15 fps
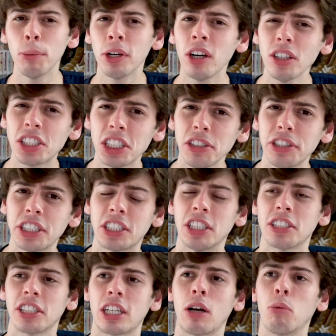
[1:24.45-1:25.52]
but in all
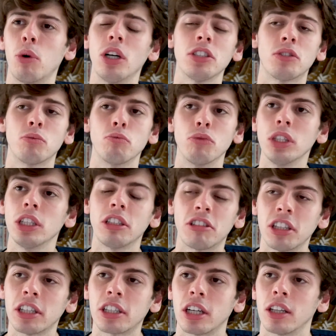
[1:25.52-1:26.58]
seriousness, like I was really
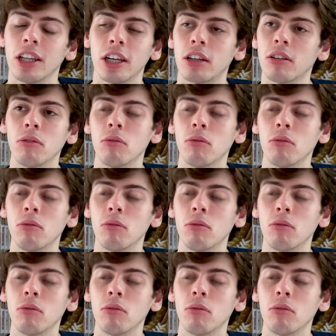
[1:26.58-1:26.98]
thinking like,